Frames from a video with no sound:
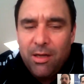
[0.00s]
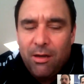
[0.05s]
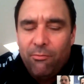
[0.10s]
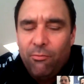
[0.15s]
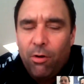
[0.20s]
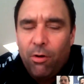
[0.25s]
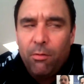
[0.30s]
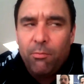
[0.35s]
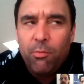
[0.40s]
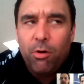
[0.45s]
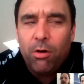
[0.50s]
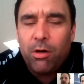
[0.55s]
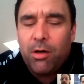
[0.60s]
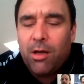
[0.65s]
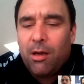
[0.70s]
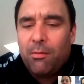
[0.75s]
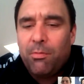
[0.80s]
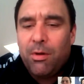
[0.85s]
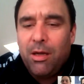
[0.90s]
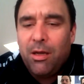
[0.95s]
And one more
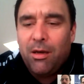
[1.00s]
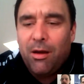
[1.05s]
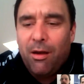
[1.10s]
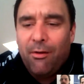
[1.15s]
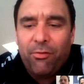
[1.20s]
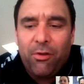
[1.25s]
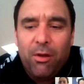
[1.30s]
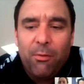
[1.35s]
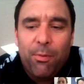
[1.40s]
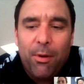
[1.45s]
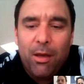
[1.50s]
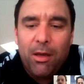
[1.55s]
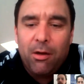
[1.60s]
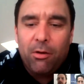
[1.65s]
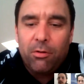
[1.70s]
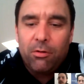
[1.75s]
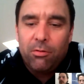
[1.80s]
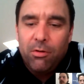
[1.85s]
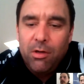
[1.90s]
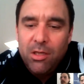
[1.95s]
can be enough depending
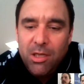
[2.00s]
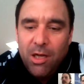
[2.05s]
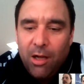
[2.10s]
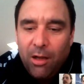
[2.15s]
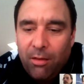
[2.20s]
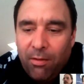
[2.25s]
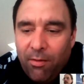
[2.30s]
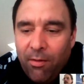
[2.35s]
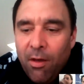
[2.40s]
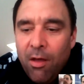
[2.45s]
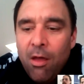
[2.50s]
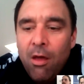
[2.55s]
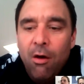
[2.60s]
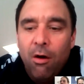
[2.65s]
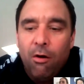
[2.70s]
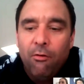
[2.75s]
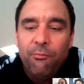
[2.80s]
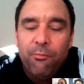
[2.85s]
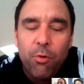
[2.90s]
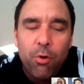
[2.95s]
on the results
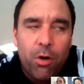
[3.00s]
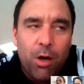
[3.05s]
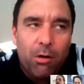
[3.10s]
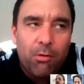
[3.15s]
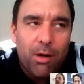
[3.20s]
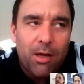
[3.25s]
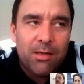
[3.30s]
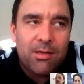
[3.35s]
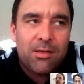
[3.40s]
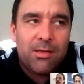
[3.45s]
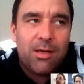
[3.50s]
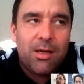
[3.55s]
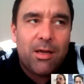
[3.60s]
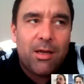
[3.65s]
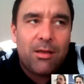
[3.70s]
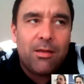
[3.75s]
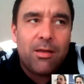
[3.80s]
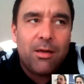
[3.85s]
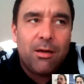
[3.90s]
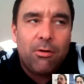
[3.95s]
of Bucharest
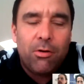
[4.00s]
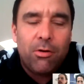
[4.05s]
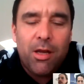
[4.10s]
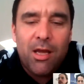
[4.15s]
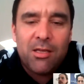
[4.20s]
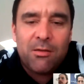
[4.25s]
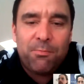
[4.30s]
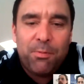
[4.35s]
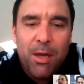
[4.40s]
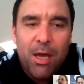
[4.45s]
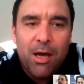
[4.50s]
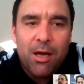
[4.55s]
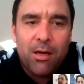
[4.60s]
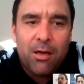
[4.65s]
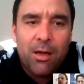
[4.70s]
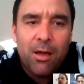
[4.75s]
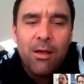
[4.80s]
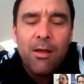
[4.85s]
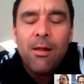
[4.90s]
and on Esbjerg.